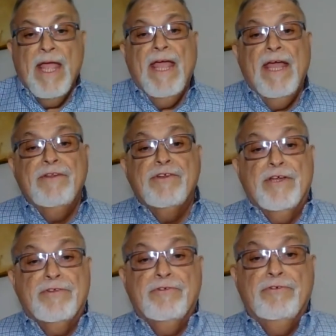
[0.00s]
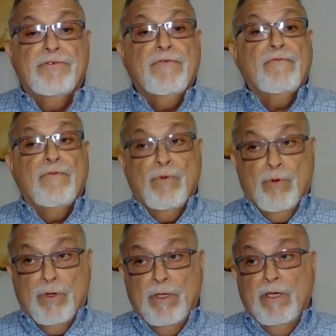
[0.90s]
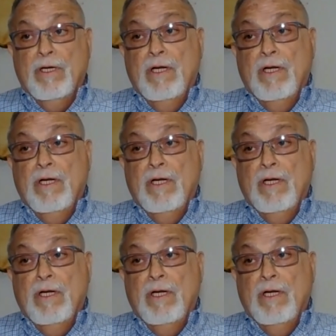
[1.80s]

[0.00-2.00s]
hand gestures for